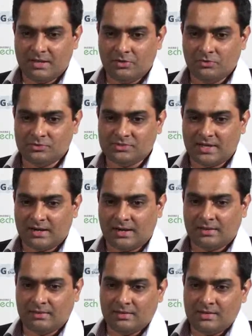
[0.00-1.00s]
being used
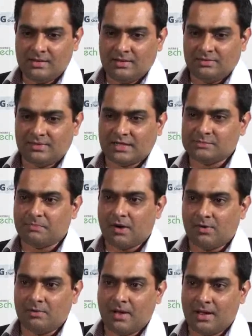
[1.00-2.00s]
there, and that's
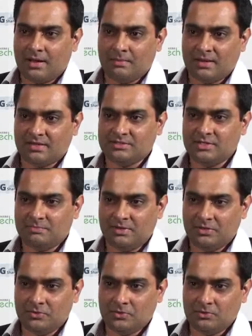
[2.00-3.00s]
powered by the
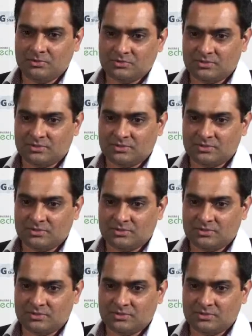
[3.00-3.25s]
GPU.